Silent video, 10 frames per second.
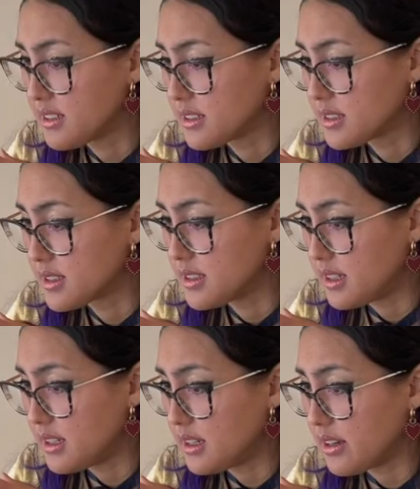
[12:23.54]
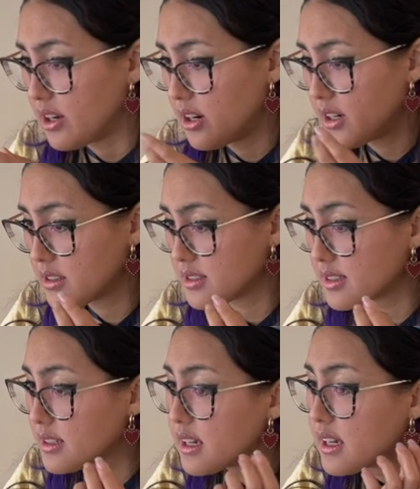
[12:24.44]
there's the heart
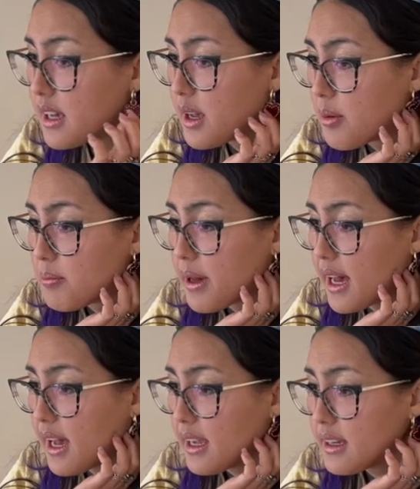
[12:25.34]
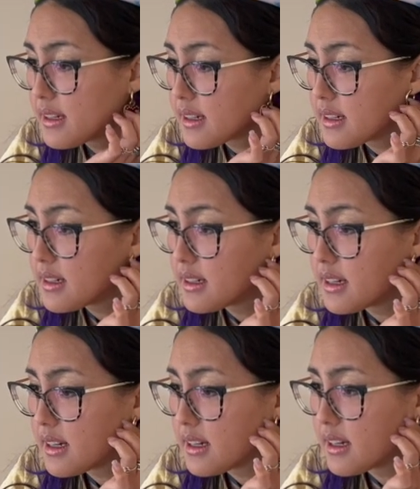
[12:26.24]
bag
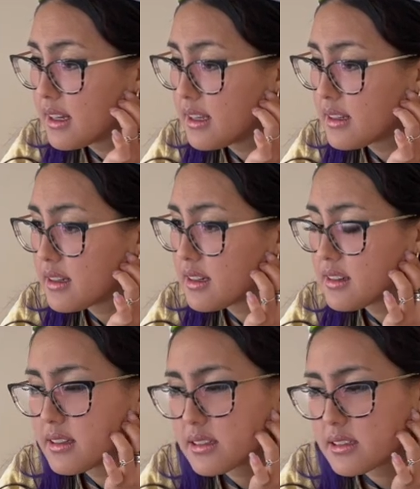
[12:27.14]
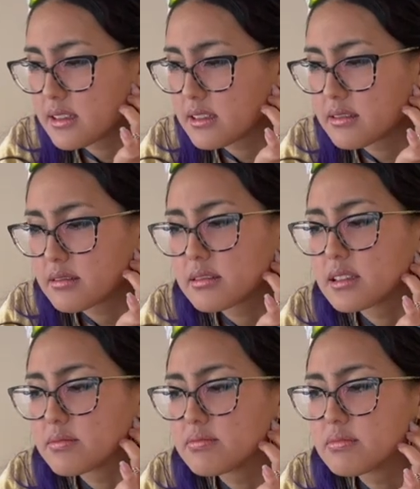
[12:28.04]
and uh, does it
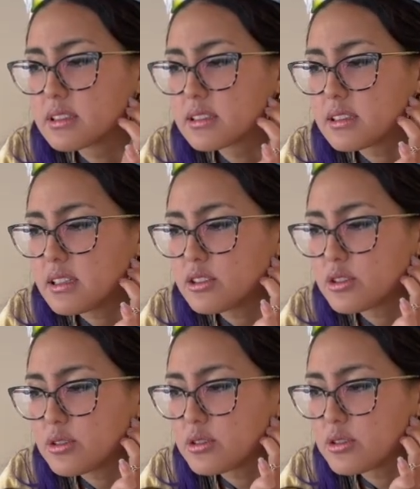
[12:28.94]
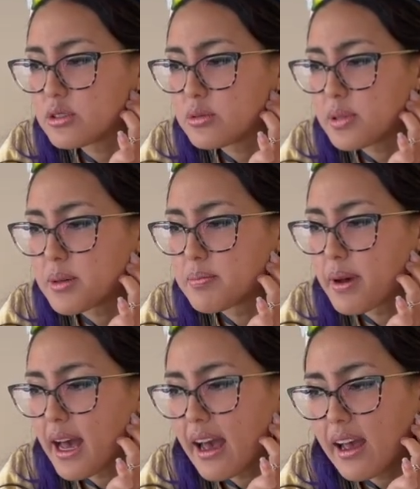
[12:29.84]
like, does it need to to be a
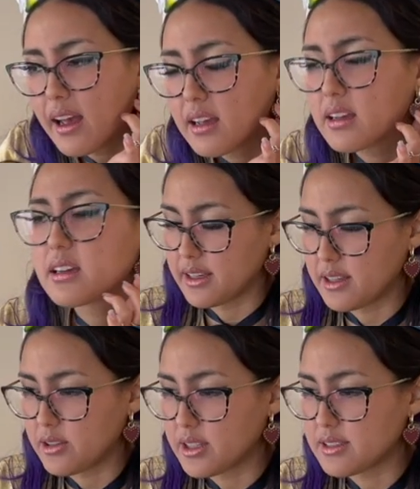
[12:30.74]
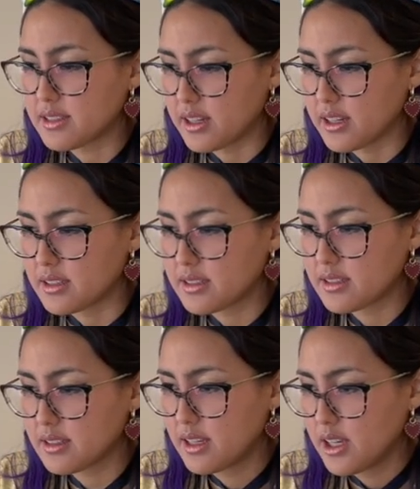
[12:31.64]
bag like you can start
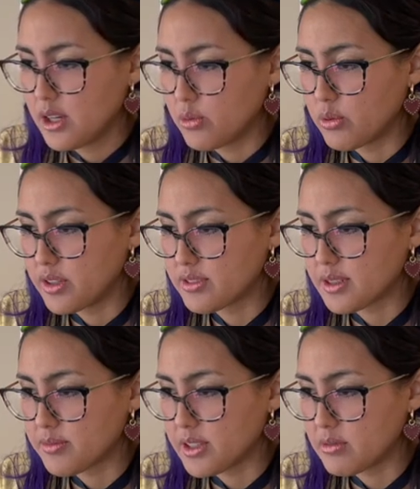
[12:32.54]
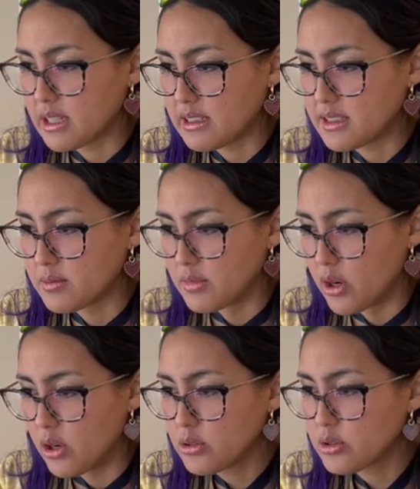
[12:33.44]
with something really
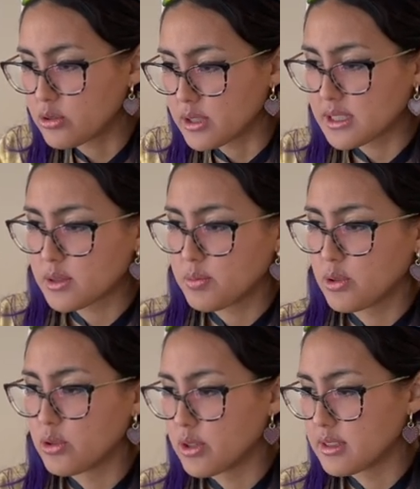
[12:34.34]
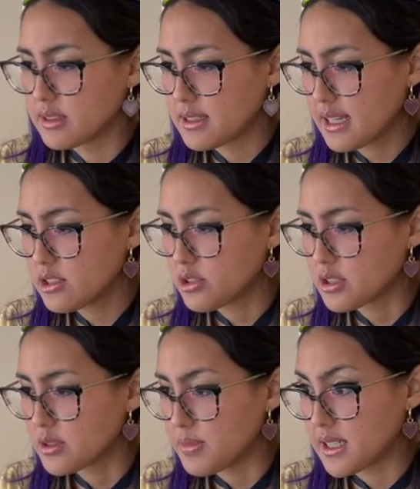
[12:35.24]
small to explore the
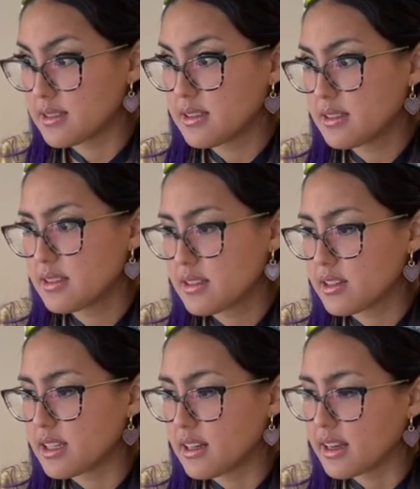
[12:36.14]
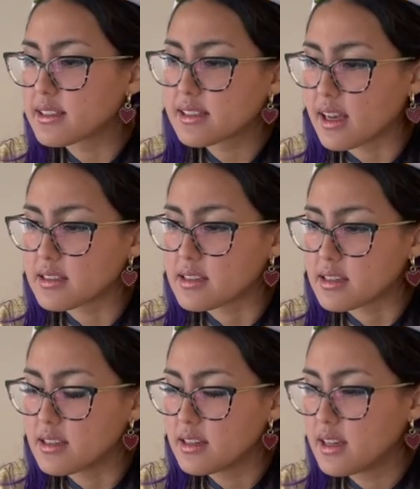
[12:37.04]
textures because this is looking like
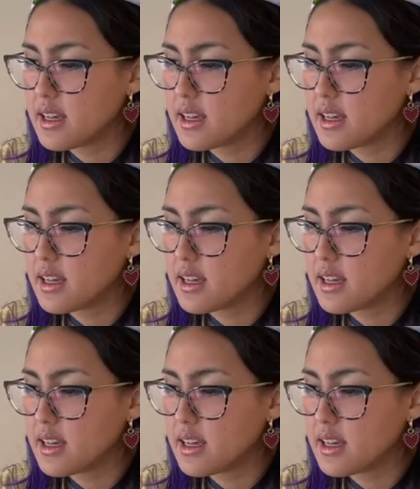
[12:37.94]
satin,